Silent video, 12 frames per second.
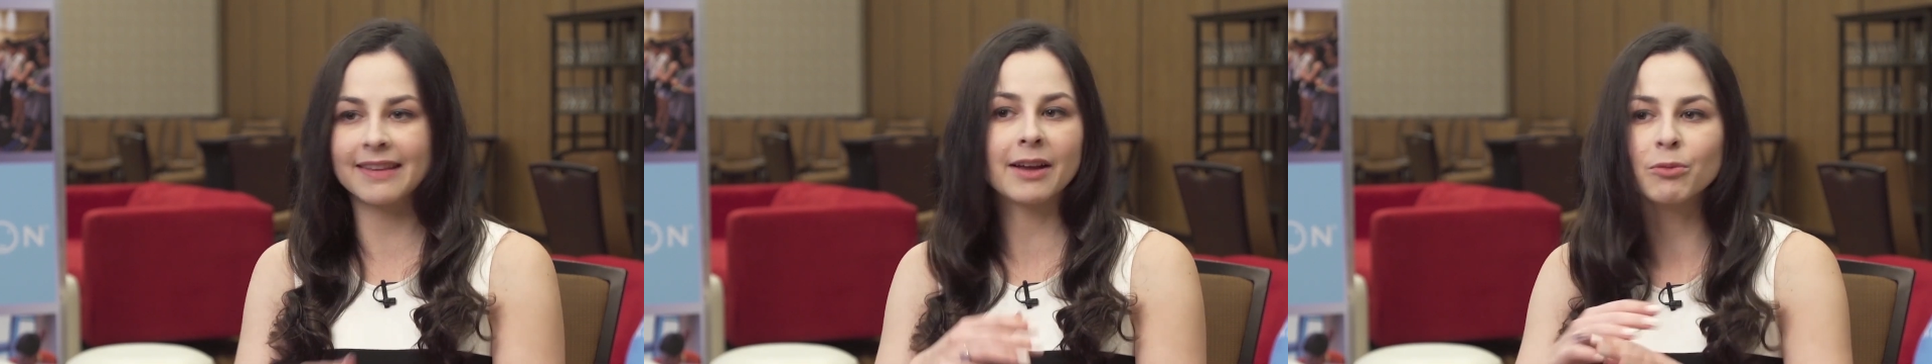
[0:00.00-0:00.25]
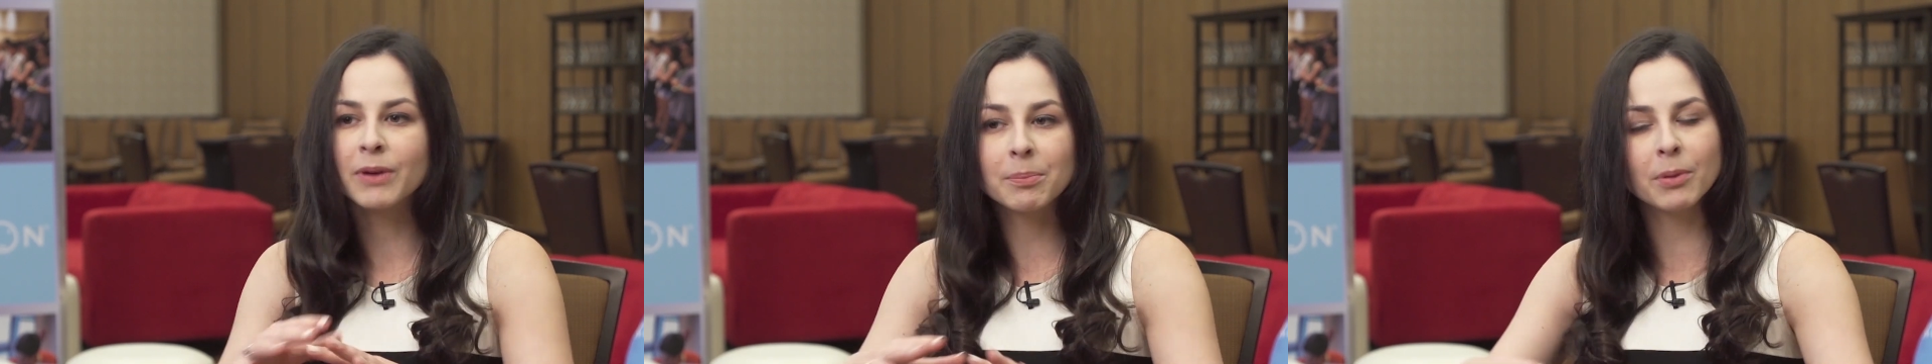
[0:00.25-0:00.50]
like
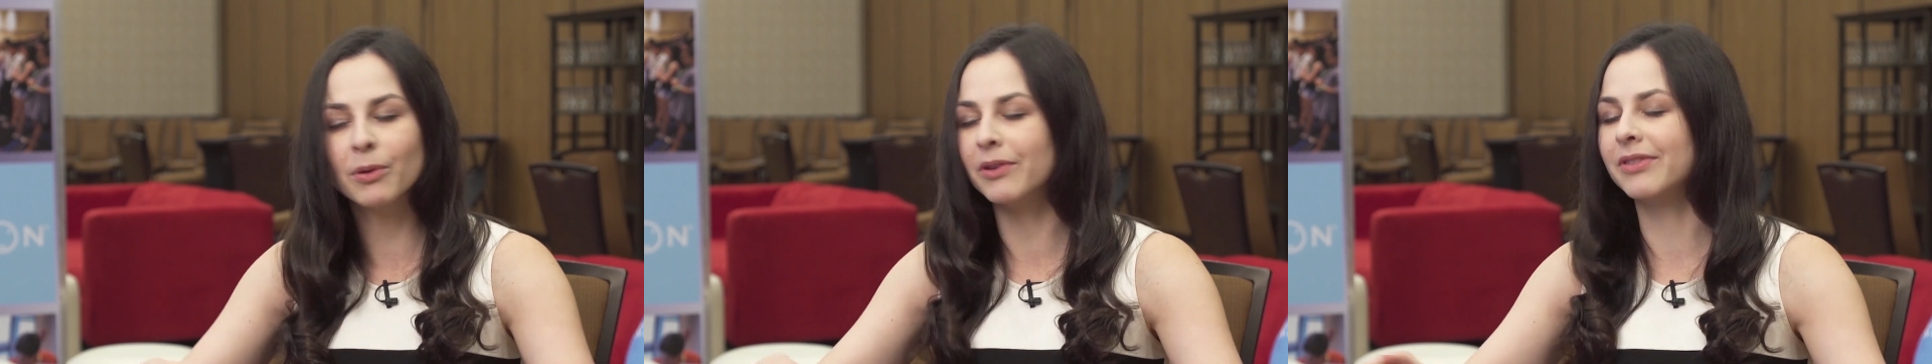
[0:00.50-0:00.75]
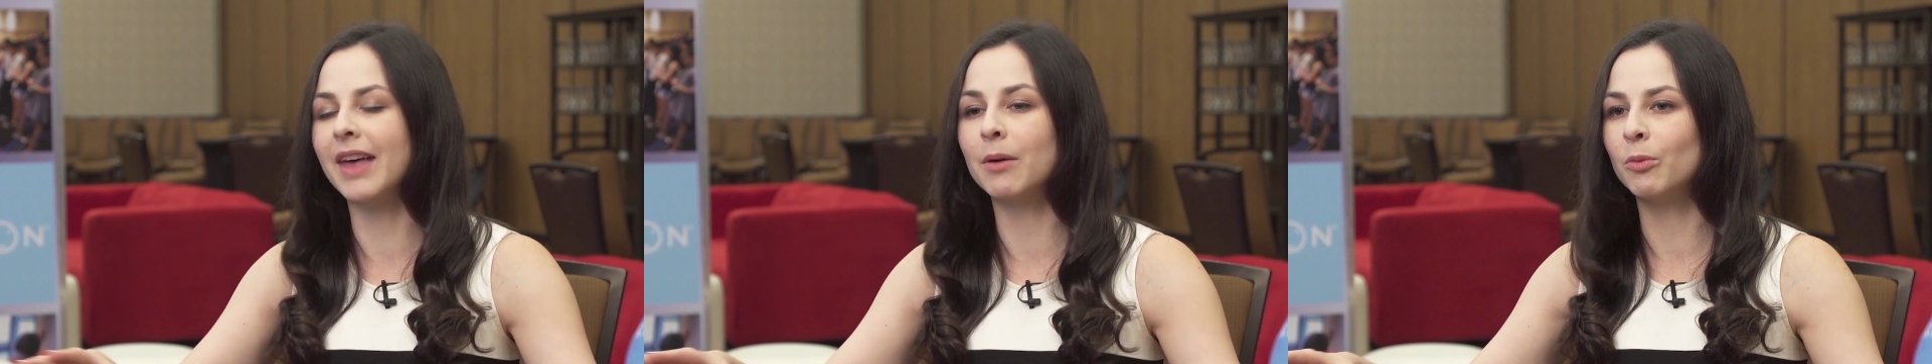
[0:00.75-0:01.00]

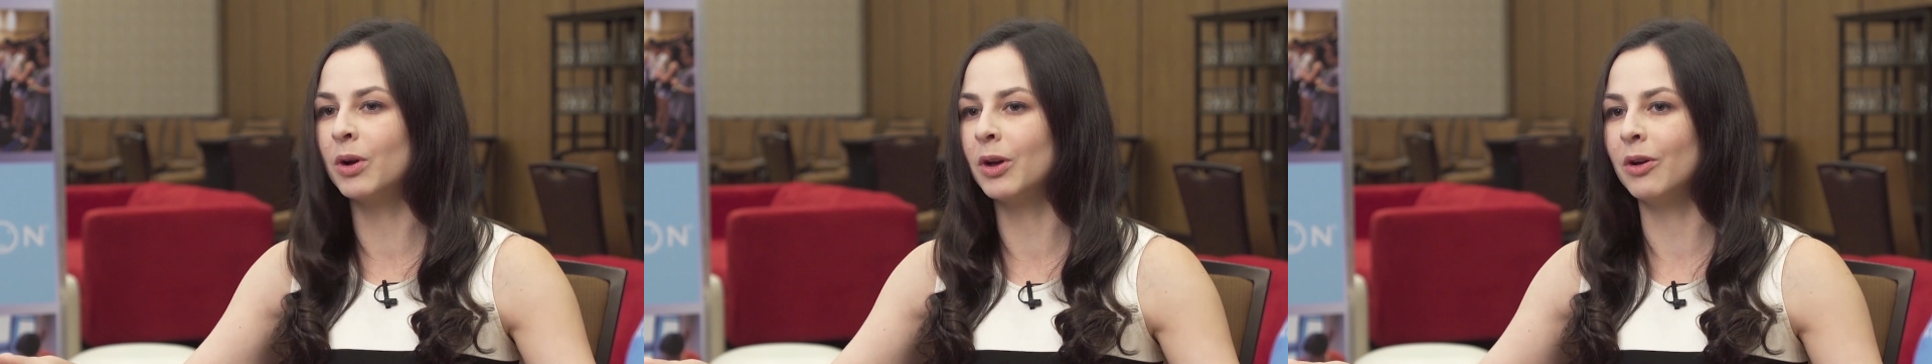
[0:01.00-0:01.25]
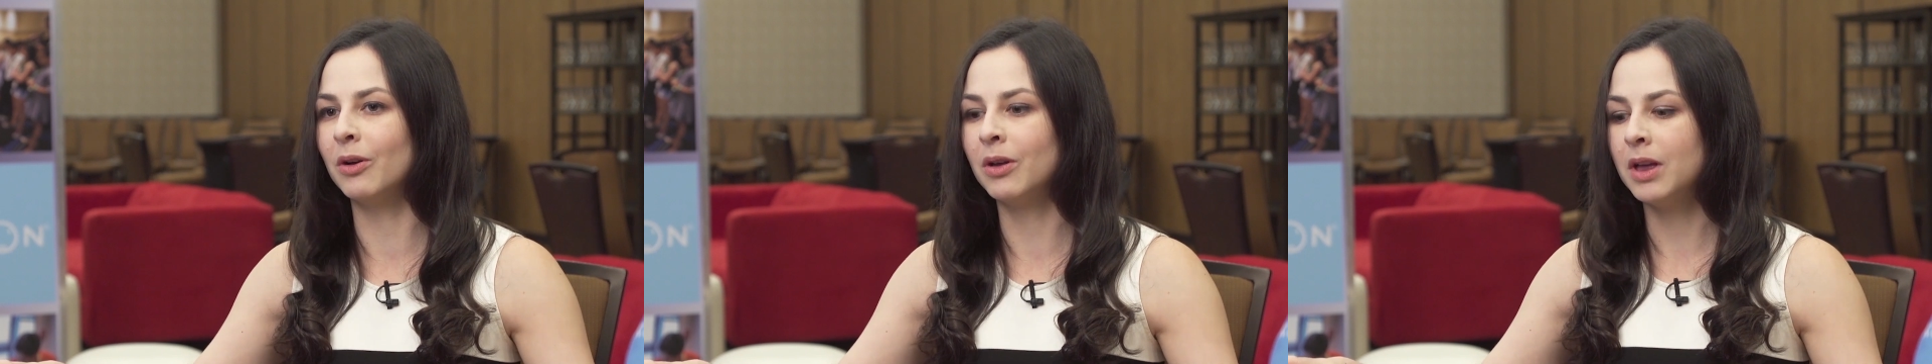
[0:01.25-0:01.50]
ripples that
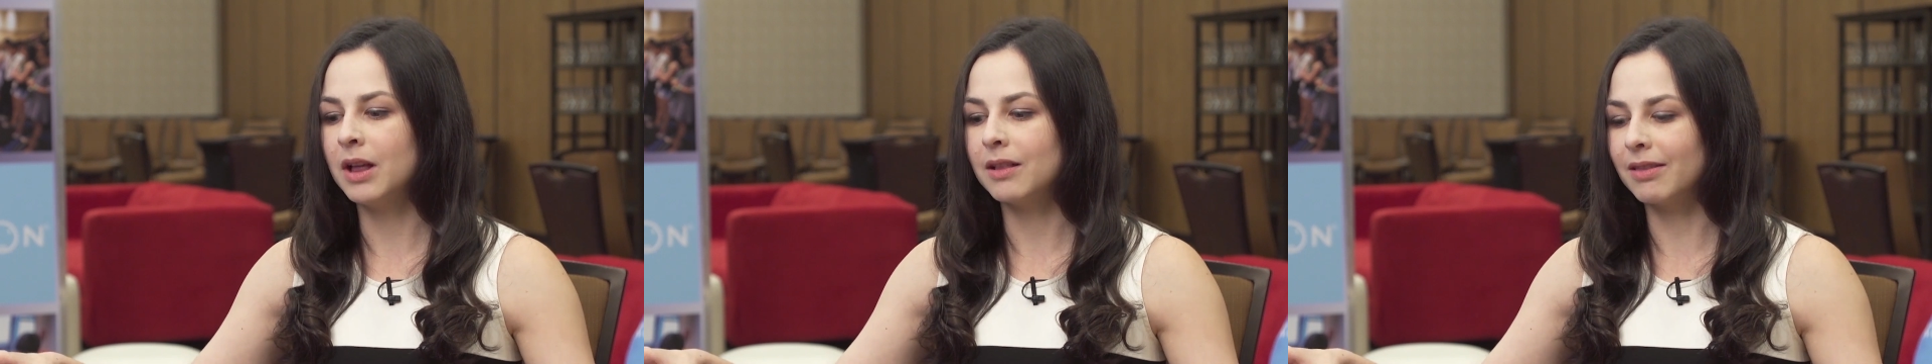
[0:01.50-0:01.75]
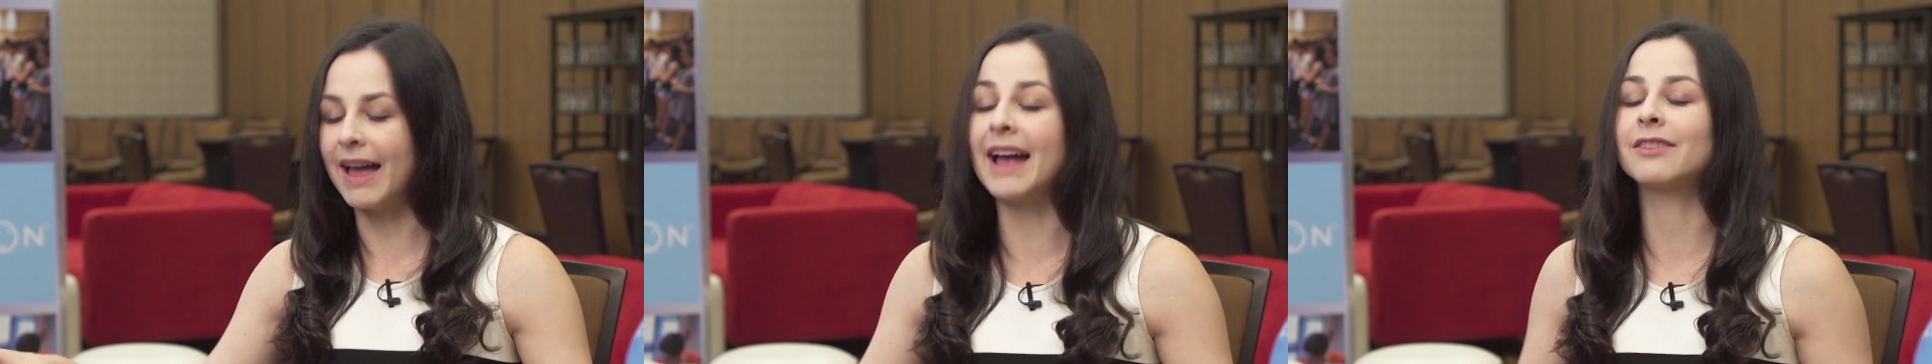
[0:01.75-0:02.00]
will
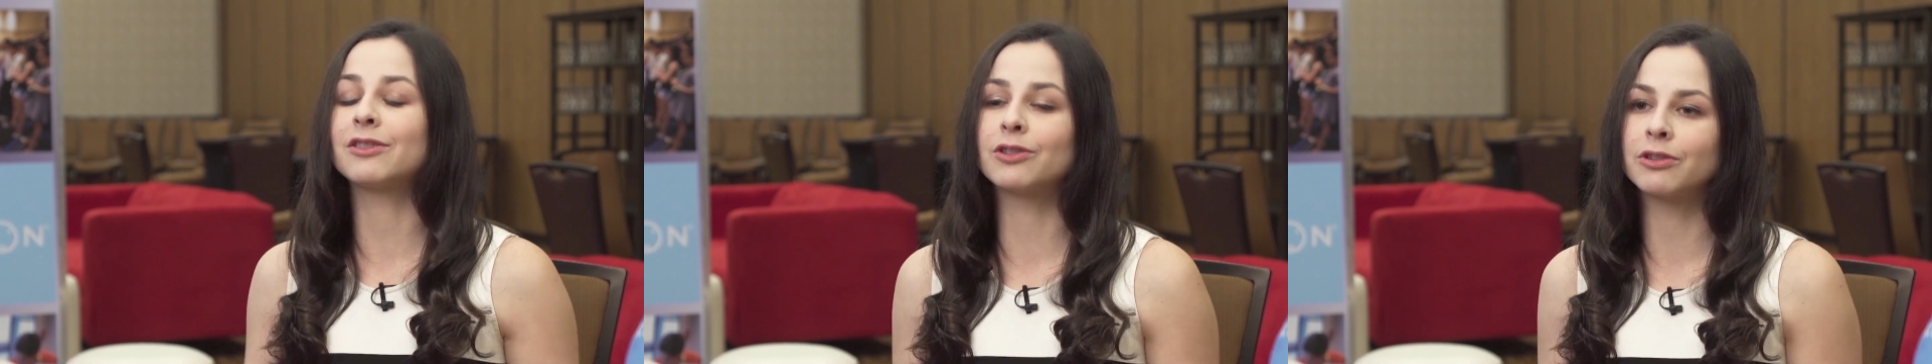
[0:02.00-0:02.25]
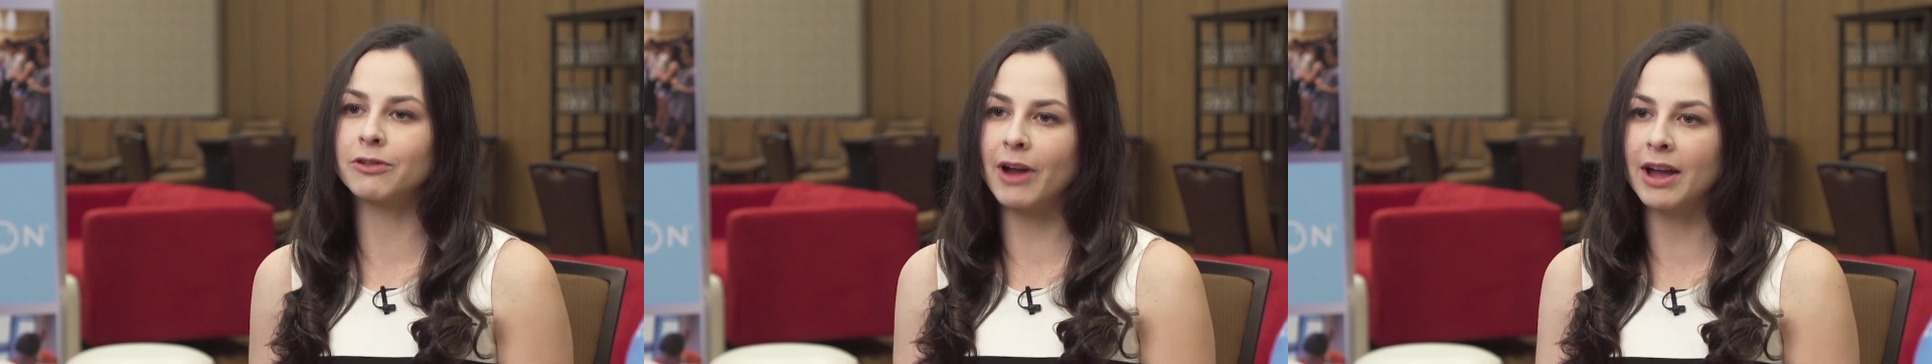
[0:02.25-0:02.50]

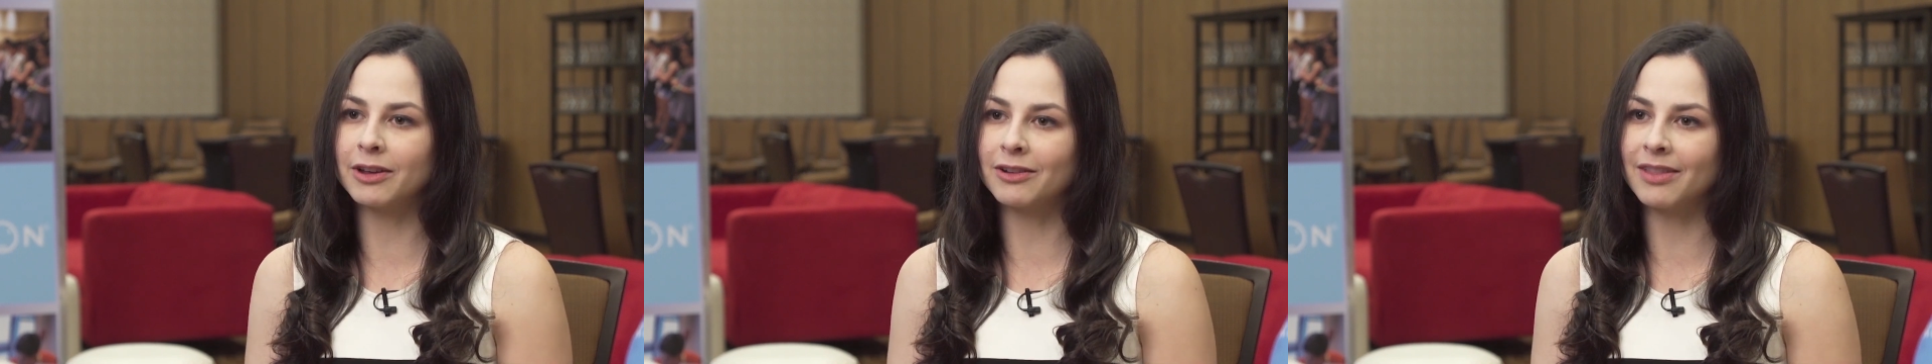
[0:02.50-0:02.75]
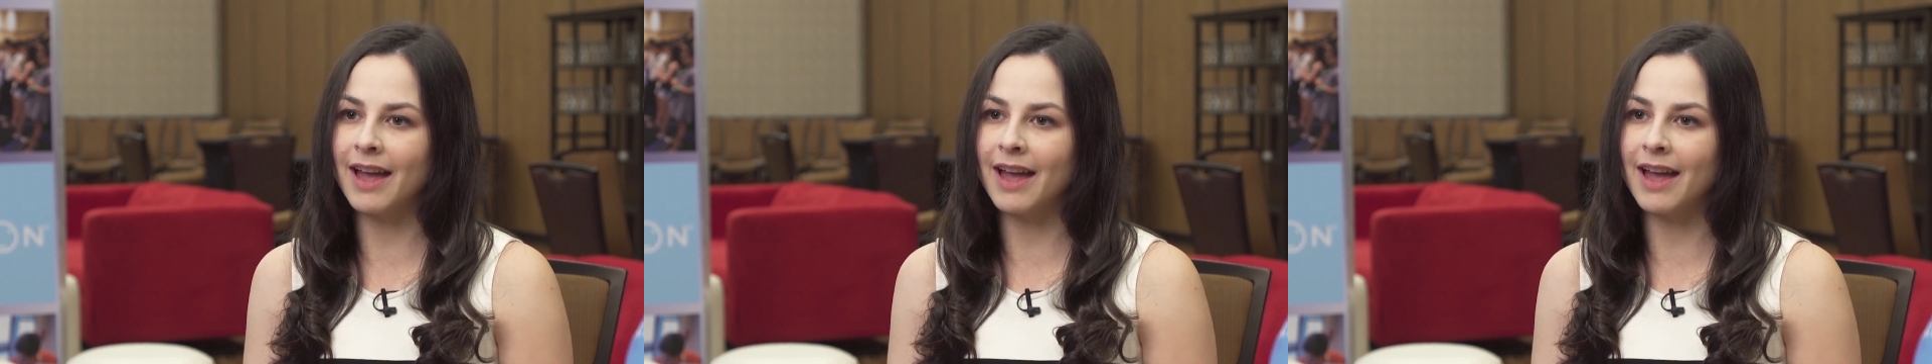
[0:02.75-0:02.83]
last throughout your